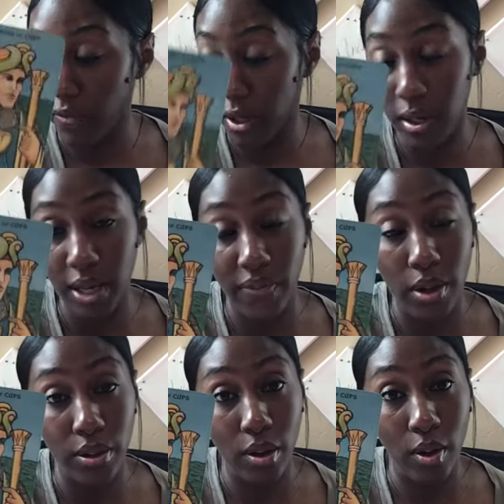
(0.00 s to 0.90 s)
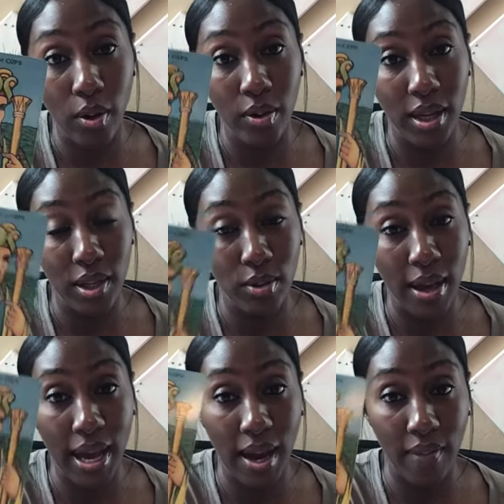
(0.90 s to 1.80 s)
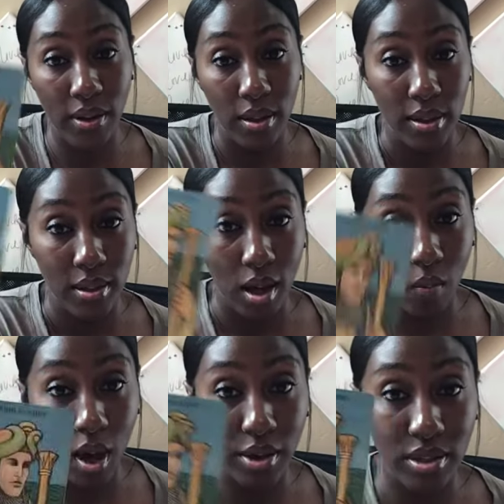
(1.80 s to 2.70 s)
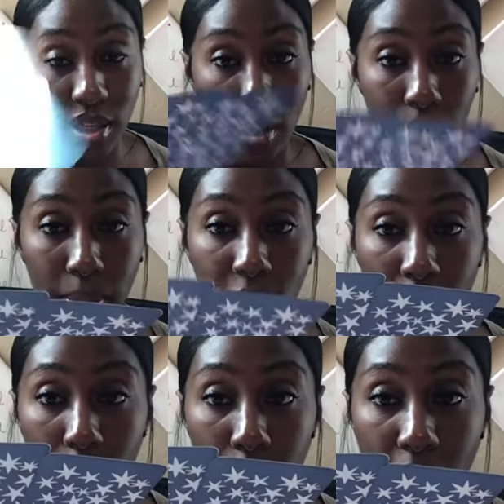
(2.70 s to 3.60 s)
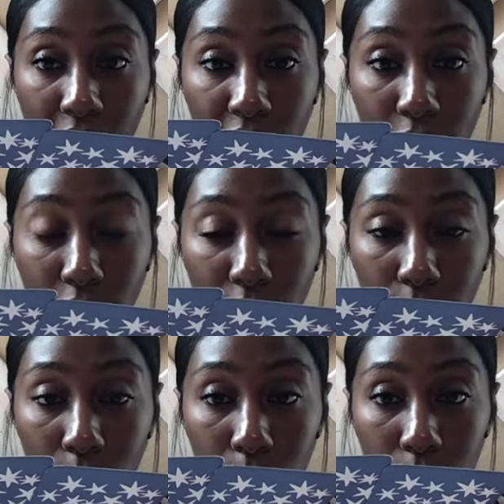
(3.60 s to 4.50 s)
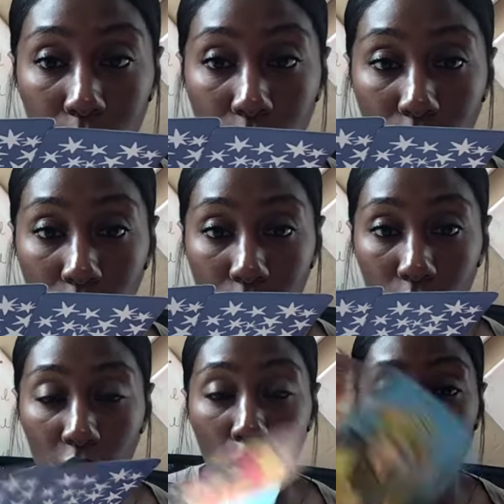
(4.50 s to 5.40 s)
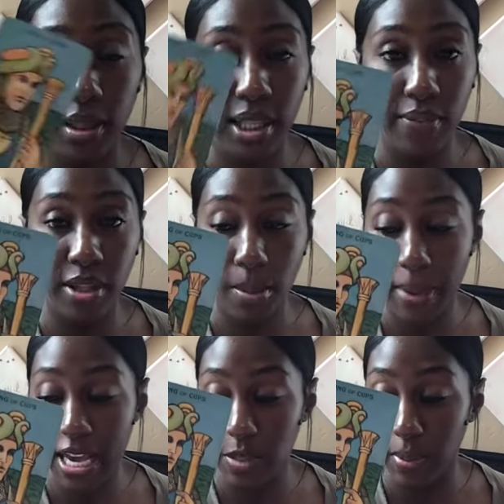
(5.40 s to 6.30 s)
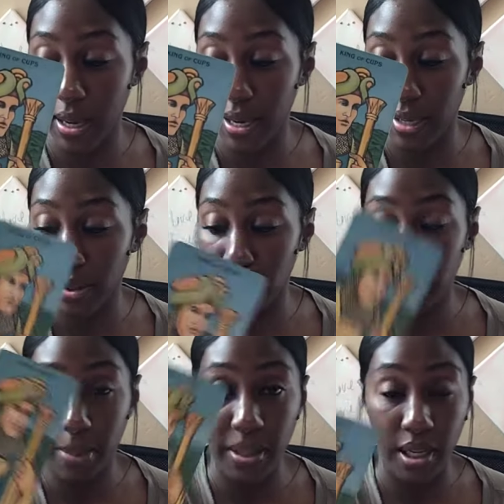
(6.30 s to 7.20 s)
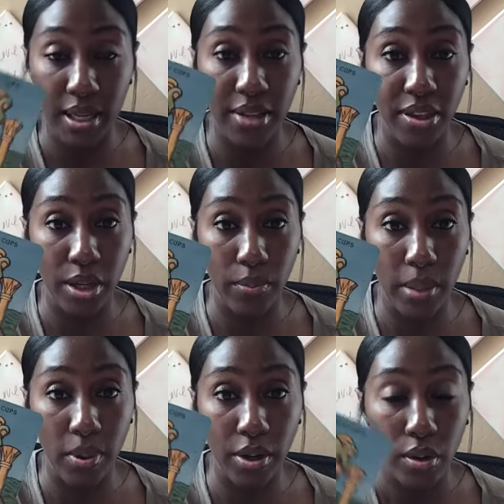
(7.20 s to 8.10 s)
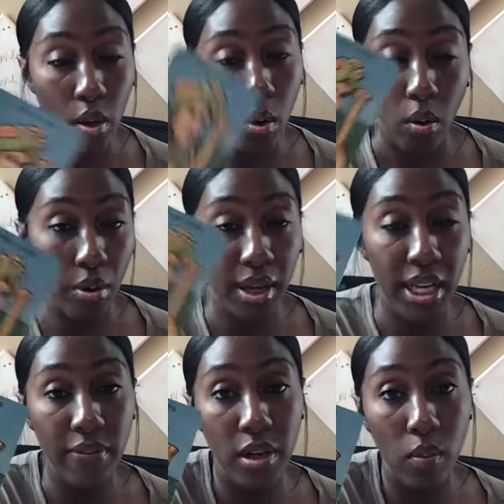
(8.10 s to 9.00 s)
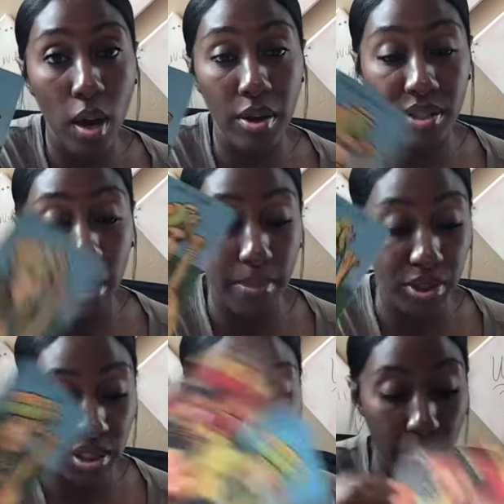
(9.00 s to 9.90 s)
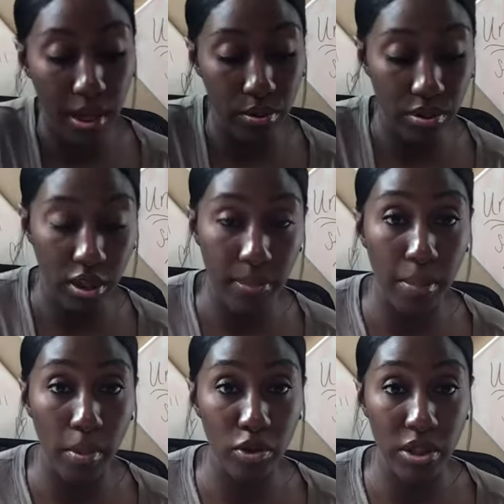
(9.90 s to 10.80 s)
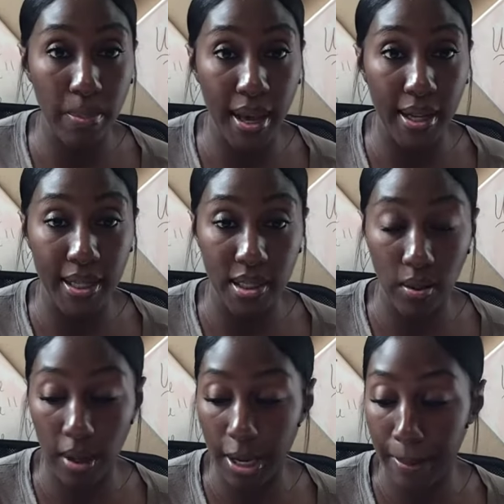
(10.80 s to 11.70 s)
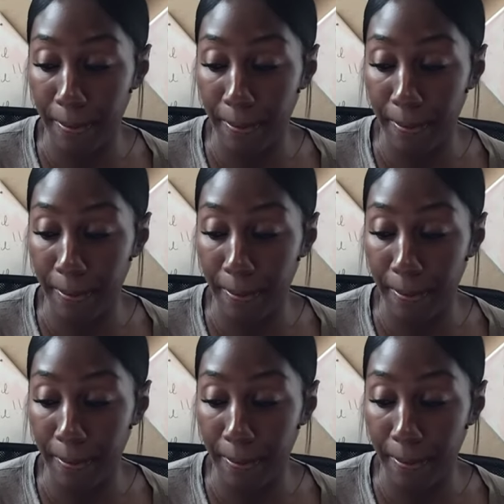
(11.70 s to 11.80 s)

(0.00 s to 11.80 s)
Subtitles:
feeling left out in the cold and you have a water sign maybe coming back in for you, right? Leaving the past behind. There's going to be a death and a rebirth, or not even a water sign, but just somebody who's going to be emotionally balanced, okay?